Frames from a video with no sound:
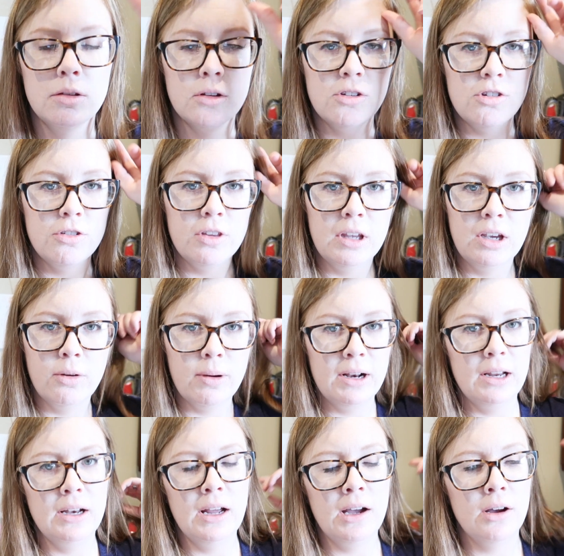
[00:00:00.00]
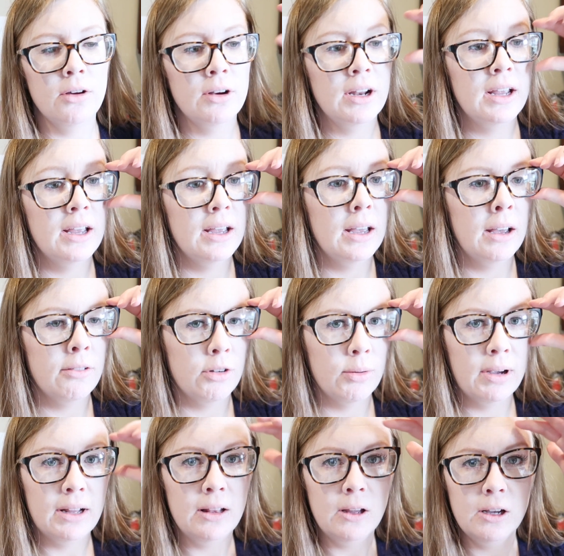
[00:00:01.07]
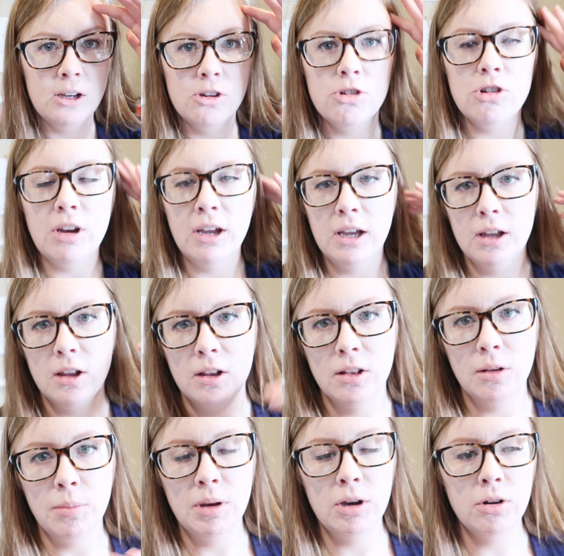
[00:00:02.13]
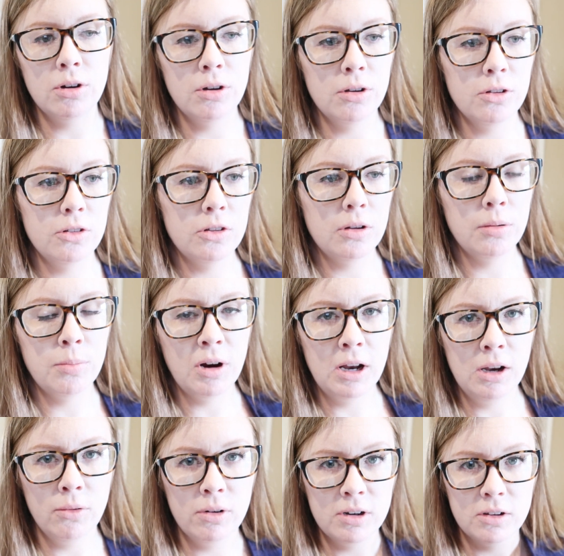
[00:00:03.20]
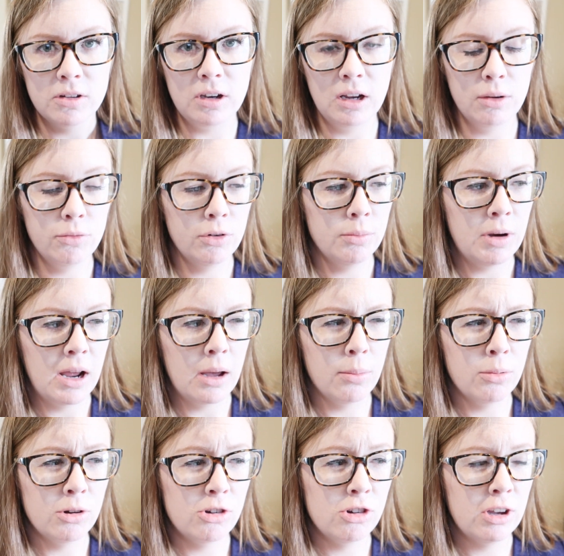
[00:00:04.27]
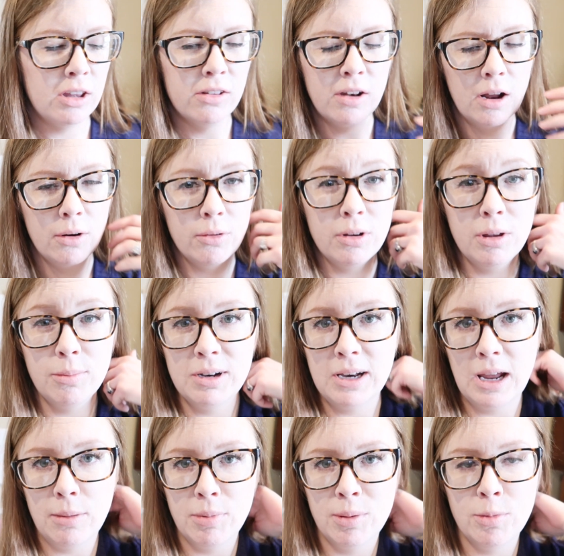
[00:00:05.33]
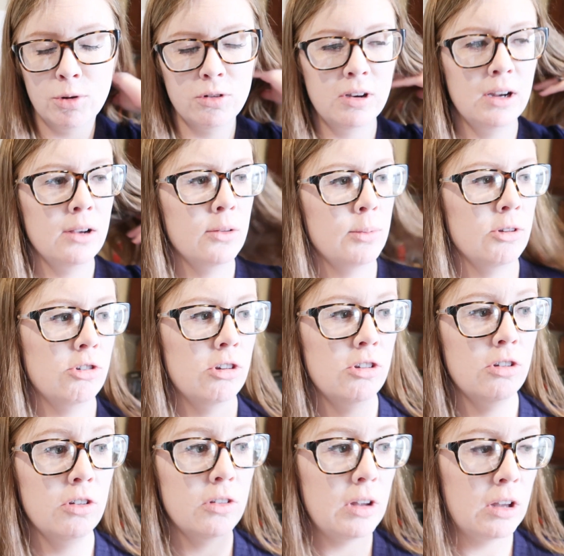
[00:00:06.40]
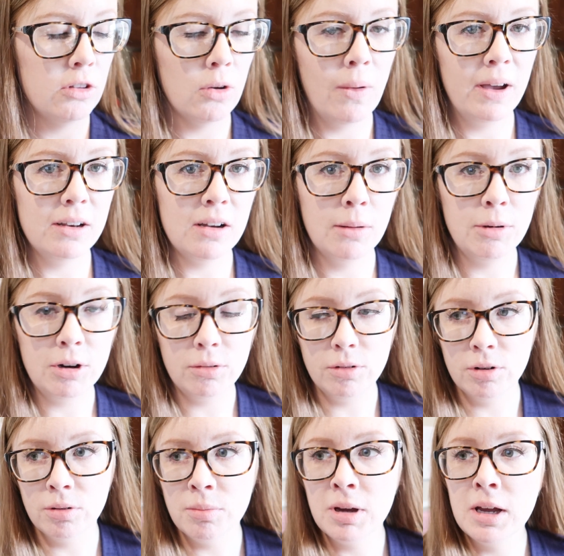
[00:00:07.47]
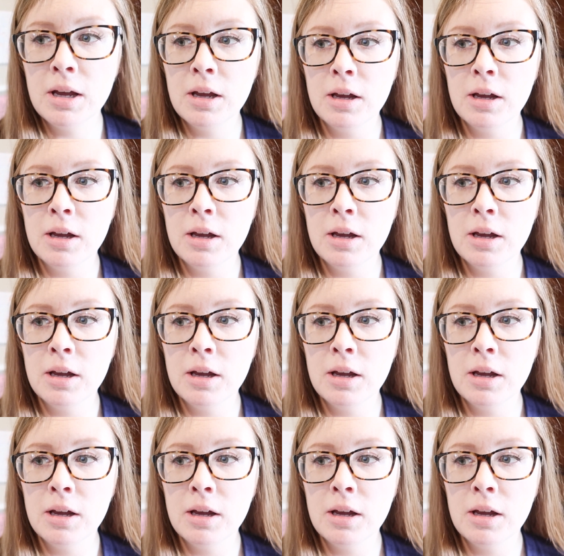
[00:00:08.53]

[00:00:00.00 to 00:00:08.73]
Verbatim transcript: So just laid Gwenny down after we had lunch, and the big girls, Bryony wanted to stay up from nap, which she has not really been napping most days, but she just has quiet time in her room.